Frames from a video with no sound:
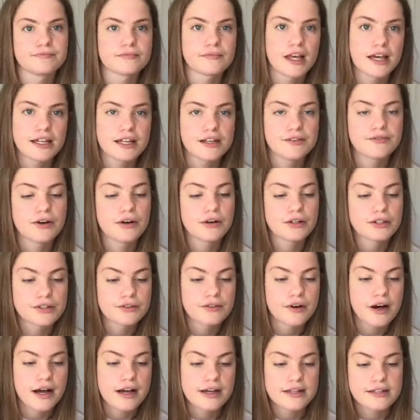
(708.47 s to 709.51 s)
Hetty rolled her
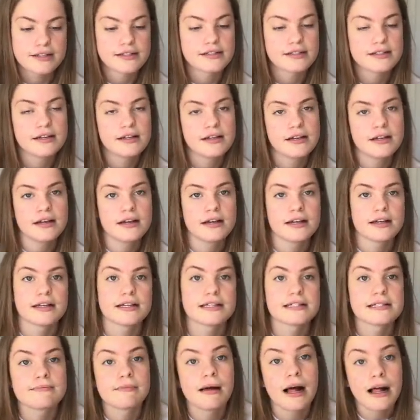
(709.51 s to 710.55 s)
eyes. "You
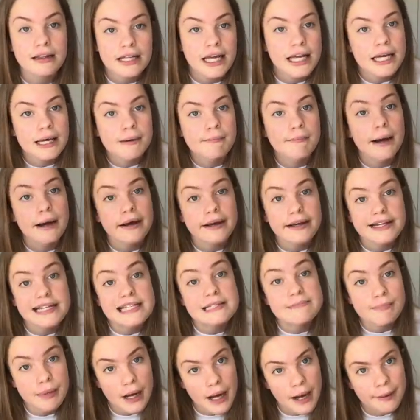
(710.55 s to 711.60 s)
smell like a monkey's
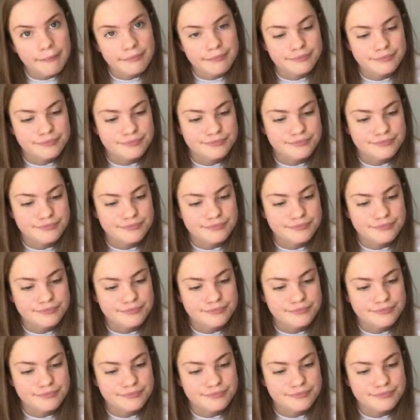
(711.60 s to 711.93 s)
bum."